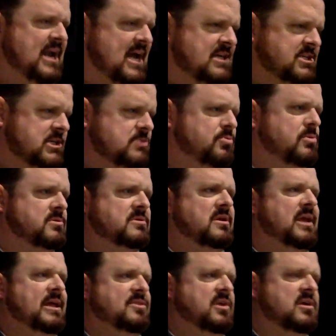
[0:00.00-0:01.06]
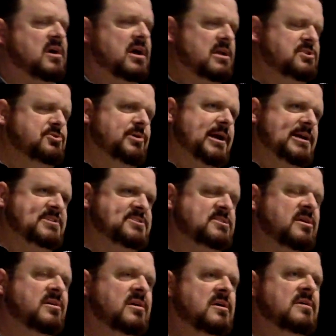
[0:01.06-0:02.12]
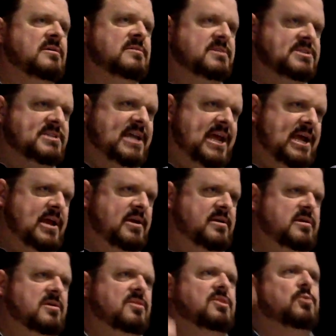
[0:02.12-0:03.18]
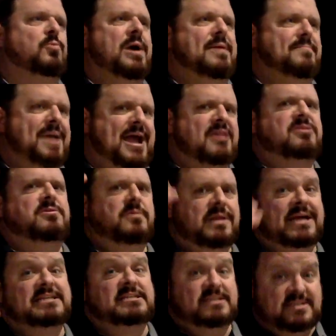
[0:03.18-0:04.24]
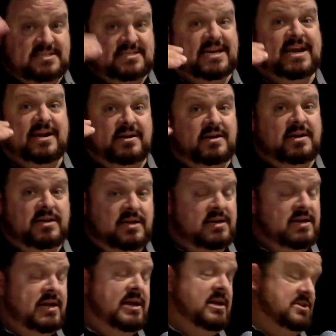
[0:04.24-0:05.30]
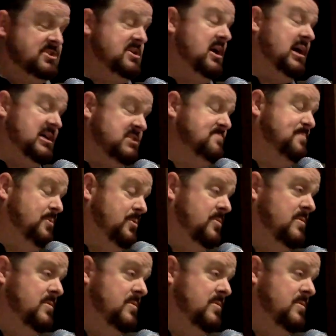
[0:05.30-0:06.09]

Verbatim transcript: I just want to let the contrast stand the way Matthew lets it stand in, in his gospel.